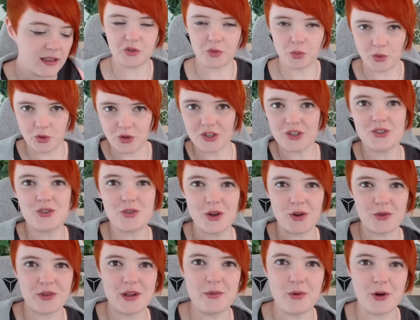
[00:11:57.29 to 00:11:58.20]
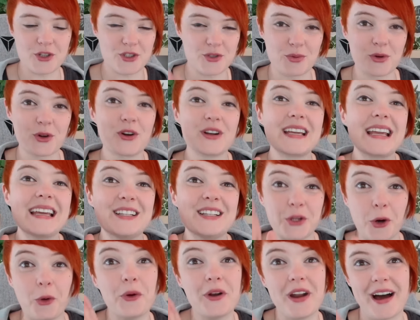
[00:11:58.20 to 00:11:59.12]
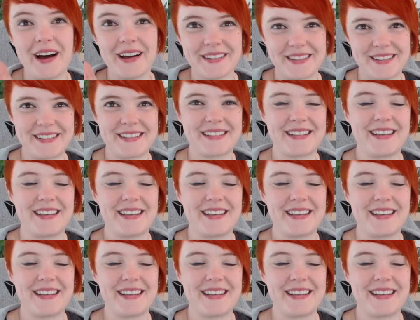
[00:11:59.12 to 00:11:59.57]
So we're gonna do a rewatch. We're gonna donuts